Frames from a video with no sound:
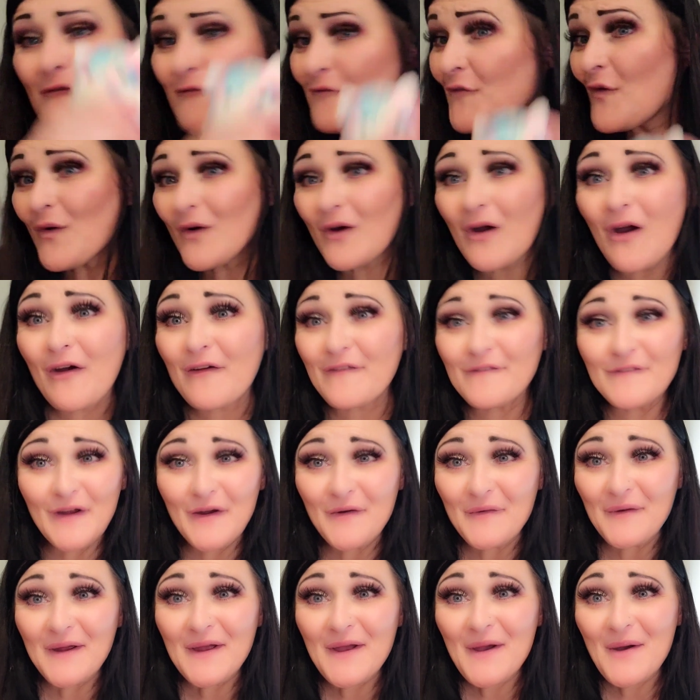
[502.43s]
for our
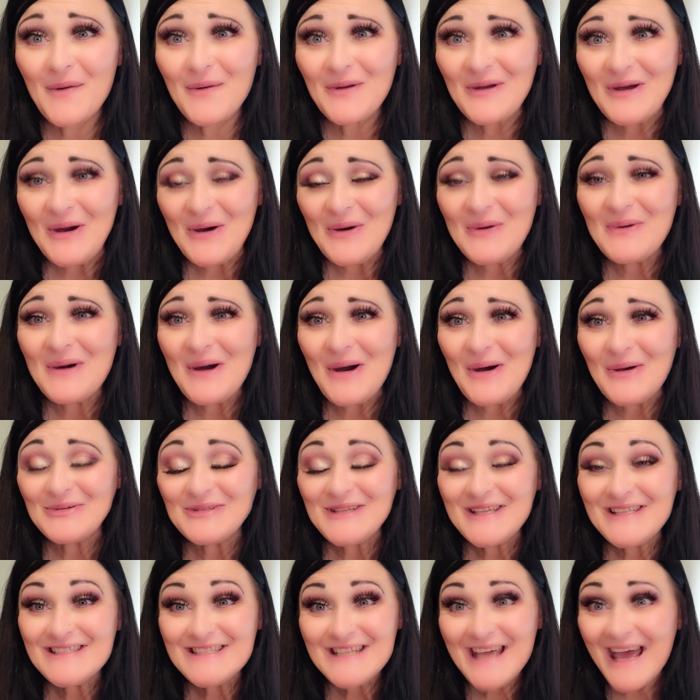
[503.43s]
very own
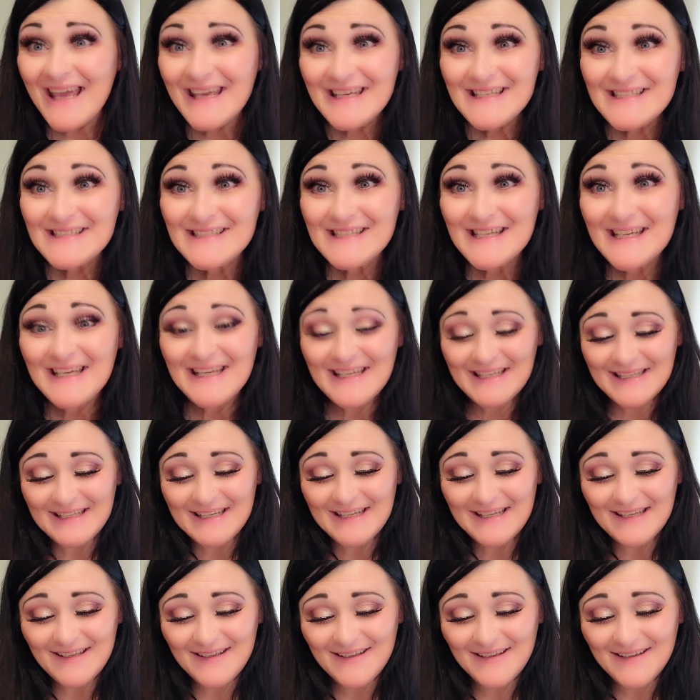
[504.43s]
co-host,
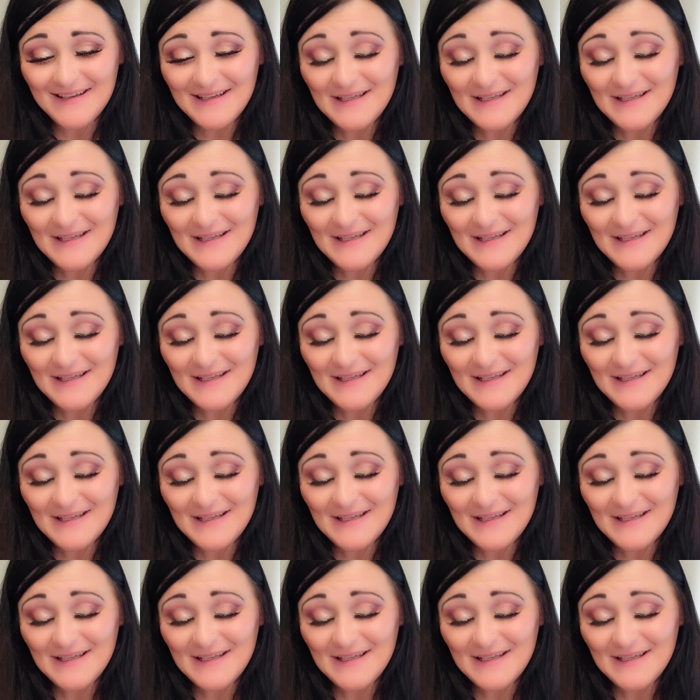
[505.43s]
Dyson.